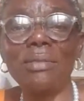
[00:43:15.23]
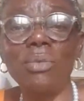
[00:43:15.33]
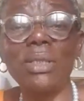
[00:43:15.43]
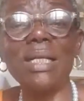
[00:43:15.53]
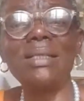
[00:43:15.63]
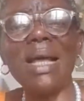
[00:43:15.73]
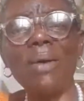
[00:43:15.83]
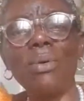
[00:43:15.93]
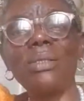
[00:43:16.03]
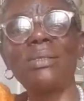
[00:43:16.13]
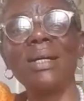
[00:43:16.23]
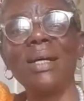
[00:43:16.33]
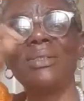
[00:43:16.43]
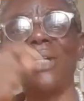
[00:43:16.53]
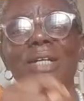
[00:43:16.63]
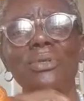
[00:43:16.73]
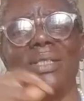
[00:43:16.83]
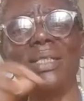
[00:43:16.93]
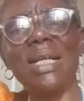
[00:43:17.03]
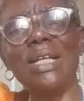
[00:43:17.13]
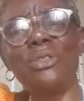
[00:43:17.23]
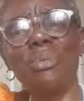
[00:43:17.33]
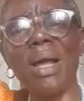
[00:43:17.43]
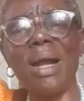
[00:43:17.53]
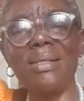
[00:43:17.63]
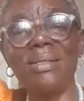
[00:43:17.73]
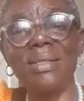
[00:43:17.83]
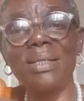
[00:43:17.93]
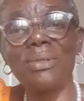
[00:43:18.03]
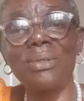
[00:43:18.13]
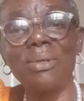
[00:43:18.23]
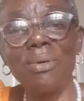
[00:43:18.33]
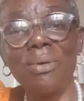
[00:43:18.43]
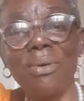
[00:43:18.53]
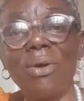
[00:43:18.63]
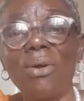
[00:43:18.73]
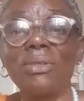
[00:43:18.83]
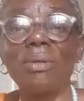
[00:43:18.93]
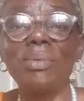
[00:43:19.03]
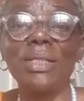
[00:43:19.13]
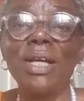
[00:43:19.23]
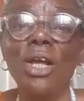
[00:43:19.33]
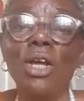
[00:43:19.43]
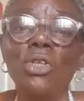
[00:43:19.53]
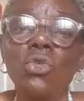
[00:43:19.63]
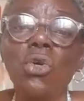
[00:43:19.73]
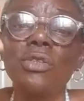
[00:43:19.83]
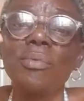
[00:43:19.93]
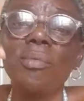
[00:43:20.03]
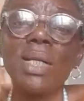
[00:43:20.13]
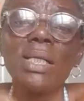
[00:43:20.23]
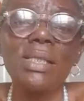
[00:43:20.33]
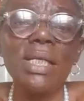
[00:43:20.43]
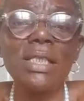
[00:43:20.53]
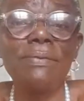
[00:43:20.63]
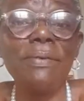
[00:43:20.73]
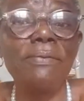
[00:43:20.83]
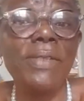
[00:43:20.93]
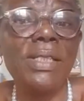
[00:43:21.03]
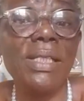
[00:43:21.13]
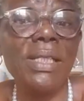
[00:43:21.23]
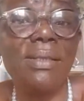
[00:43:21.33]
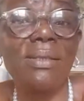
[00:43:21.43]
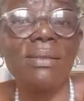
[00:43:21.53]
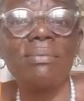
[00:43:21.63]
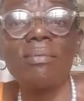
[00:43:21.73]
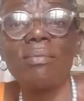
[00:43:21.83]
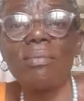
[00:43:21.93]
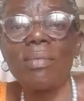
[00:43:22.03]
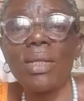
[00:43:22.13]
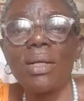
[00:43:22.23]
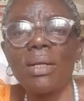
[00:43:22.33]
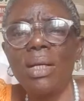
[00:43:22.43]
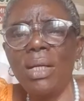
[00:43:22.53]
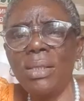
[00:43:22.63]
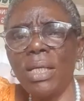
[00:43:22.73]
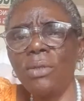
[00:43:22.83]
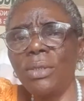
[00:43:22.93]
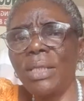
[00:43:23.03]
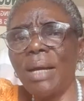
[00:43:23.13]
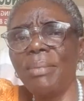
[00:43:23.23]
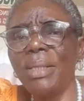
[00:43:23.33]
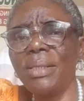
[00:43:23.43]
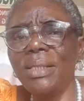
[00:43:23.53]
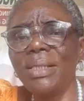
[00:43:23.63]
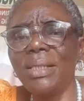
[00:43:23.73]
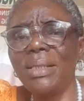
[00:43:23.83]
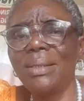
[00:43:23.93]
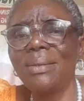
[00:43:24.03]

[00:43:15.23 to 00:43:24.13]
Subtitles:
as I was trying to reason that it should be around 6 o'clock or something. So 6:56. It's a good time, isn't it?